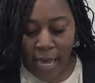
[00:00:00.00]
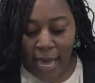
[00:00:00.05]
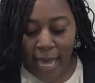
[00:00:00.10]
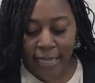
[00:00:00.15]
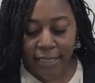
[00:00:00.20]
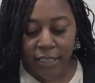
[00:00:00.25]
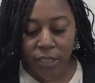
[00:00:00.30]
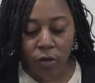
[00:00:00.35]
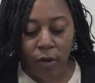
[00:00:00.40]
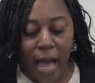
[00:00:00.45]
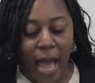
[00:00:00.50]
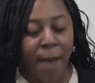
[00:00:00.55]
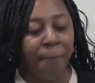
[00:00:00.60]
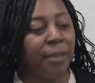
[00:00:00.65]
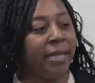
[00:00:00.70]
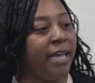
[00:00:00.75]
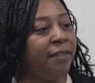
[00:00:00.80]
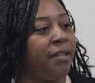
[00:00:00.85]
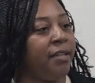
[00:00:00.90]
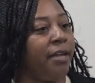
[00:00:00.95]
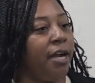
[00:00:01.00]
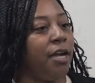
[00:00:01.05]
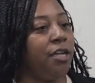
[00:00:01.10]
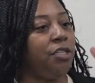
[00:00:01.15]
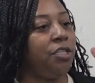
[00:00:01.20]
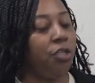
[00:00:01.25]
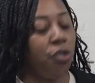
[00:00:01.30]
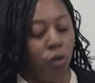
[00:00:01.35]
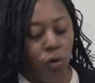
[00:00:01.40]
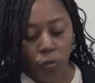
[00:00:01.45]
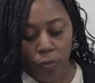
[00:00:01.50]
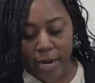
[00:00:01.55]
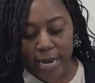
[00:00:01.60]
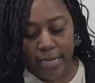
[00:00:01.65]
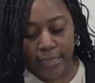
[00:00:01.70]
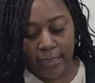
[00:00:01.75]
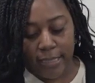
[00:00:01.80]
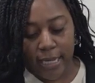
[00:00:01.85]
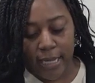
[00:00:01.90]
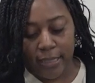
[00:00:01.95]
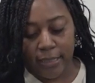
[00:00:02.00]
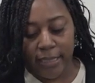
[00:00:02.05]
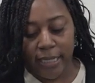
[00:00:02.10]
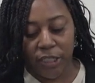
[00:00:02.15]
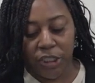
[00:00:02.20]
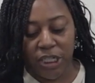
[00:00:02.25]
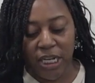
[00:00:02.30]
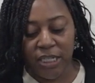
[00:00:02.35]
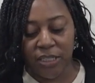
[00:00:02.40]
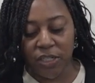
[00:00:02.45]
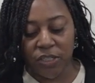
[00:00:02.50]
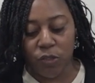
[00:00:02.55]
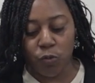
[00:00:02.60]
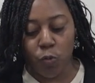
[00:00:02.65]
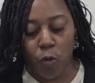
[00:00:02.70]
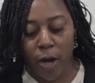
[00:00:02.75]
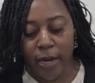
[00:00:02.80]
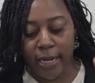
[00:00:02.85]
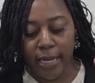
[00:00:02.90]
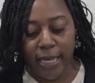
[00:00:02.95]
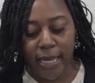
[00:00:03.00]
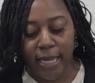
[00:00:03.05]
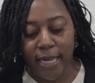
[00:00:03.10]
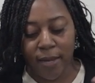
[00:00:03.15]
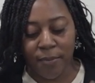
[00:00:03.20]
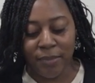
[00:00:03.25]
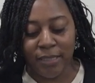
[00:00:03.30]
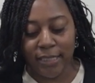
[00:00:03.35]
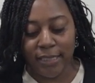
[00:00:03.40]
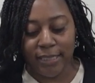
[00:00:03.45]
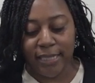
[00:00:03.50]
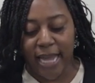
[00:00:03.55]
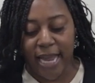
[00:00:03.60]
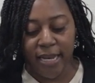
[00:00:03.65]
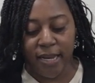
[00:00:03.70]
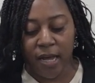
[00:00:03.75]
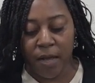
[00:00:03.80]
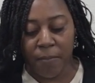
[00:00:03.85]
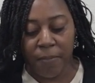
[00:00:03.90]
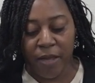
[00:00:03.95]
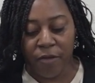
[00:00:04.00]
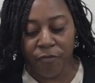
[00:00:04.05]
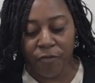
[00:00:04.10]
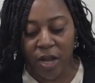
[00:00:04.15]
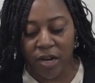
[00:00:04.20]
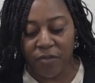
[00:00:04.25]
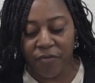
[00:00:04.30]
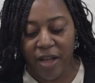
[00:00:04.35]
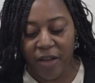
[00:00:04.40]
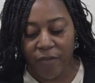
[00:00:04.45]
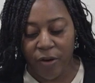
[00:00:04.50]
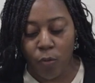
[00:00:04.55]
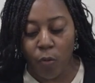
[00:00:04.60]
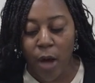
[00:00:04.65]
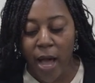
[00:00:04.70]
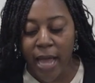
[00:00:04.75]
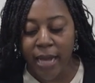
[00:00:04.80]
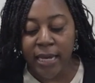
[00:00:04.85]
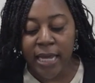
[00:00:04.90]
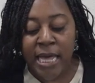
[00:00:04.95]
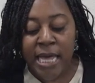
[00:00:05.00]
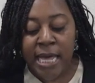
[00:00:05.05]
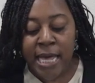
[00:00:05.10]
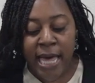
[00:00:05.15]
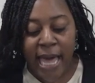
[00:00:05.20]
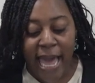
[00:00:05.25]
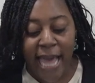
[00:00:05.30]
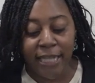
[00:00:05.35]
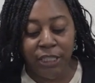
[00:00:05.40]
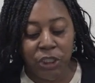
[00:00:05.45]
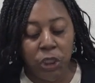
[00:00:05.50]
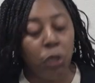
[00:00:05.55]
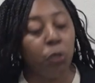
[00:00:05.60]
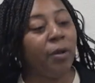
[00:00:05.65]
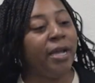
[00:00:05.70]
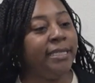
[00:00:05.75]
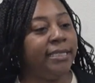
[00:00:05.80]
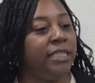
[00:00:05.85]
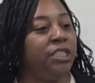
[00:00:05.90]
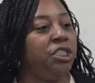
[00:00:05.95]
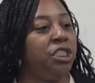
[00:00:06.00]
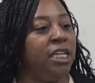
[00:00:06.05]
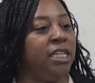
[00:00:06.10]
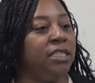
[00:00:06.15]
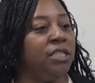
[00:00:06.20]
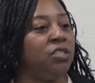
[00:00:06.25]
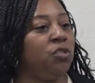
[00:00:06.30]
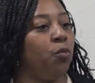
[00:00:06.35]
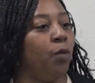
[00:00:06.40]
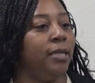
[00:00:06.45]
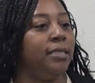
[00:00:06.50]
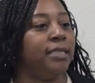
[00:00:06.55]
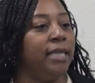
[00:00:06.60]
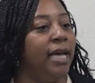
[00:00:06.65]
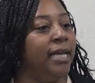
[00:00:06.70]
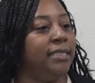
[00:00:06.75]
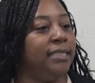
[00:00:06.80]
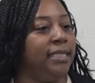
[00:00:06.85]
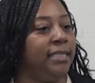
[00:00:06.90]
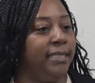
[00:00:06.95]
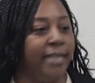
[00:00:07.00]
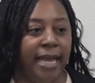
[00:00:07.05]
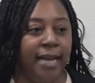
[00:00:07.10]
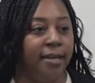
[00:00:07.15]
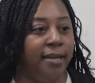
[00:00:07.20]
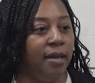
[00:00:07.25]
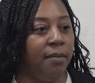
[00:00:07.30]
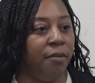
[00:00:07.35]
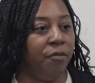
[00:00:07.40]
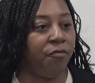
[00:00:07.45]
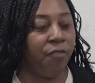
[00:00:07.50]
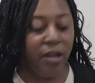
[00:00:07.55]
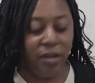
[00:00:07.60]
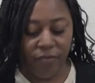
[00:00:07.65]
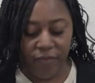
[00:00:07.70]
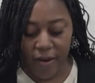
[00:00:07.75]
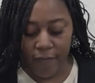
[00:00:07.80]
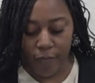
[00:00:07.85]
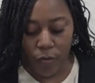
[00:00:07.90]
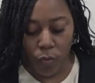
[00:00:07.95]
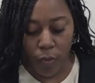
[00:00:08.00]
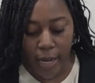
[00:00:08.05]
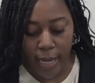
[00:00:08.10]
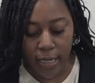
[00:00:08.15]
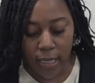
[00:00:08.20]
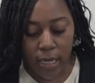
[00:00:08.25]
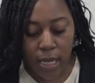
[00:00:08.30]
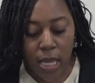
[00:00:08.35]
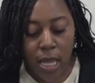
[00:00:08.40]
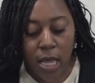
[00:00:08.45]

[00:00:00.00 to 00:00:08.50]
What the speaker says: And so I believe that there are two reasons that Jesus wanted him to stand up in front of everyone, and two reasons Jesus wants us to stand up in front of everyone.